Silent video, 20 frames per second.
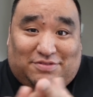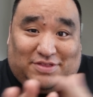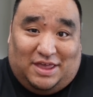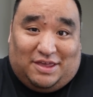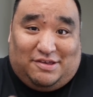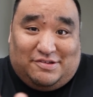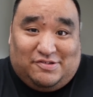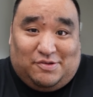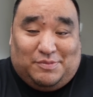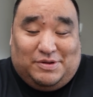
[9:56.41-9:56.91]

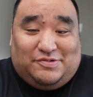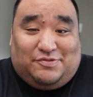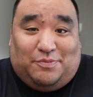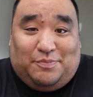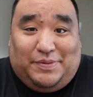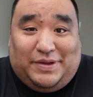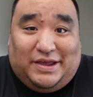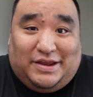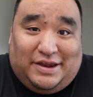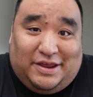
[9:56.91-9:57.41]
Thank you so much for
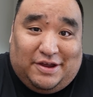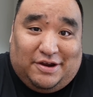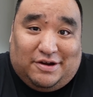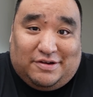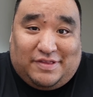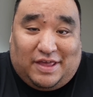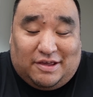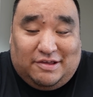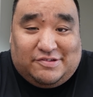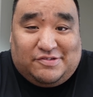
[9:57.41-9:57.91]
being here.
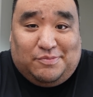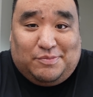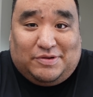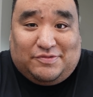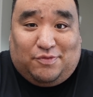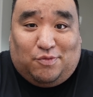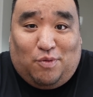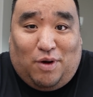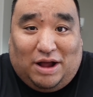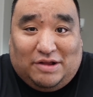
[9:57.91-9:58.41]
Thank you so much
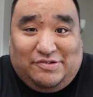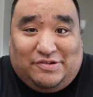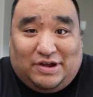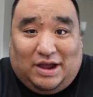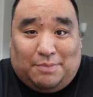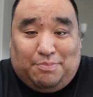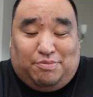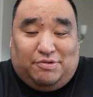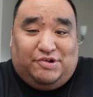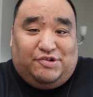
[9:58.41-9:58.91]
for watching.
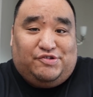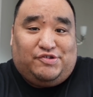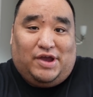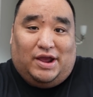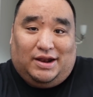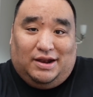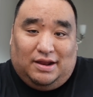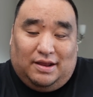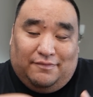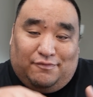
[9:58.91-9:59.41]
I
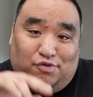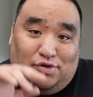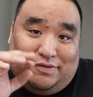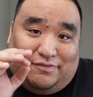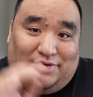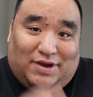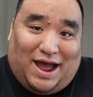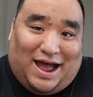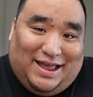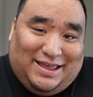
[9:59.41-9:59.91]
appreciate it. If you
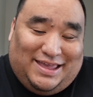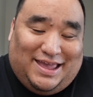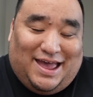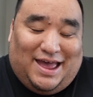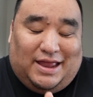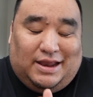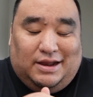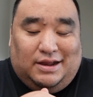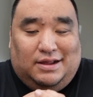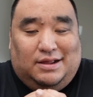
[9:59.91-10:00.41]
have not
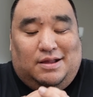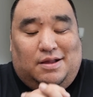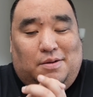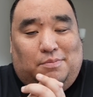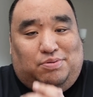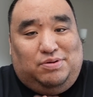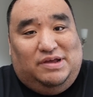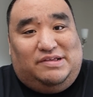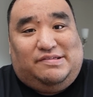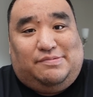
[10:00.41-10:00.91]
yet,
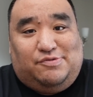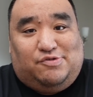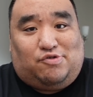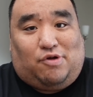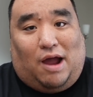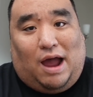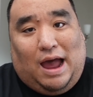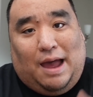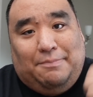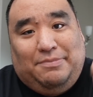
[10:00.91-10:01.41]
please
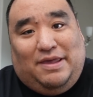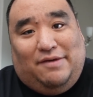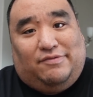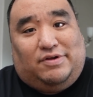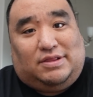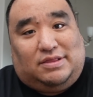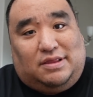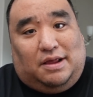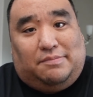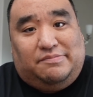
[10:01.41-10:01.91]
subscribe, give it
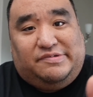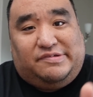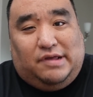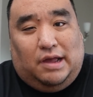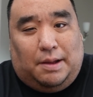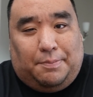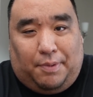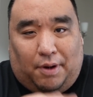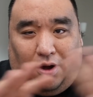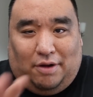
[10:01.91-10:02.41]
a thumbs
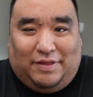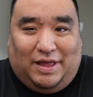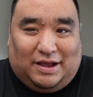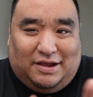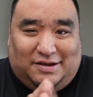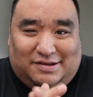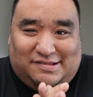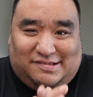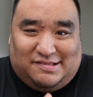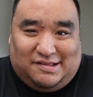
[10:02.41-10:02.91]
up, all that
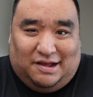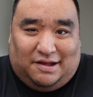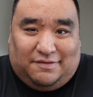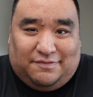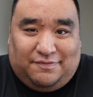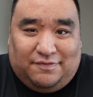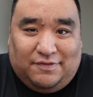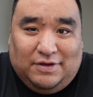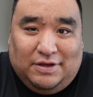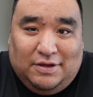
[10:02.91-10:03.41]
good
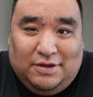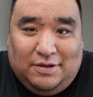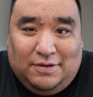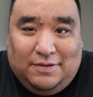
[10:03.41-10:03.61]
stuff.